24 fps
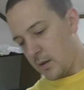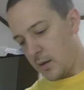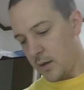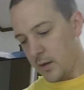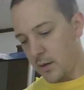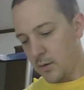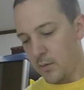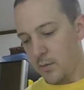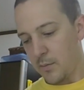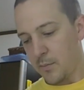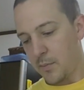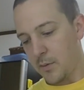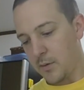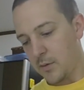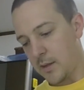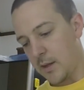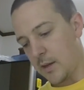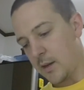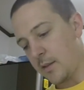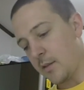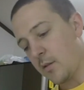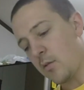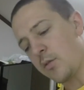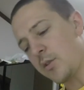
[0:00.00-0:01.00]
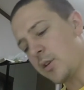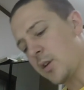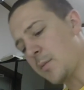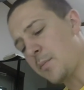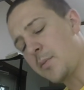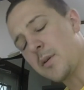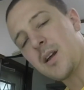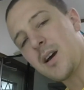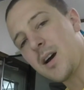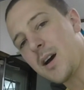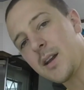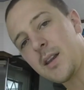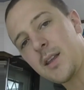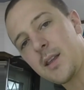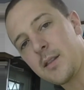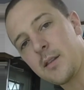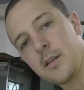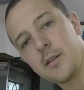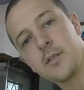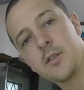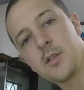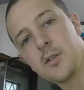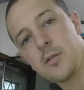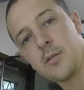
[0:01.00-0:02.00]
I'm going to put that in there. Or you can put honey in
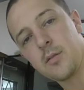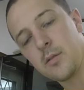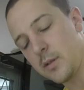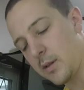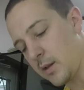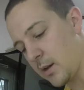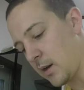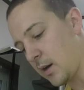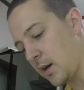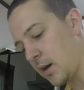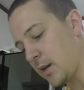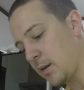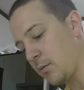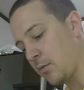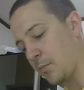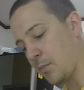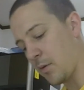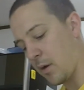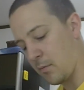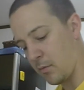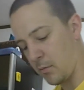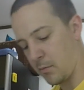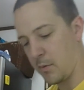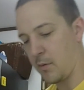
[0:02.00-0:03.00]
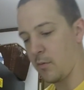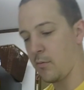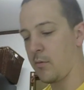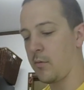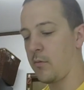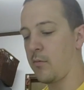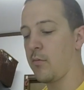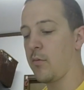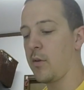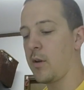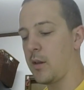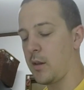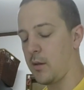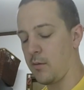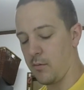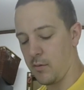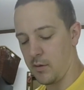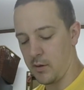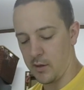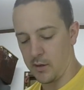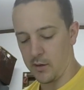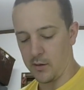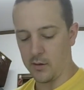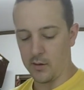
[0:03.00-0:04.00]
there too. Yeah, honey would probably be really,
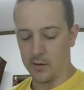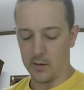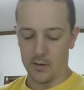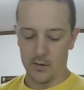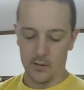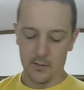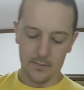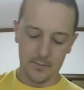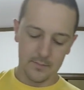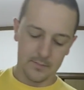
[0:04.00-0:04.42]
really good.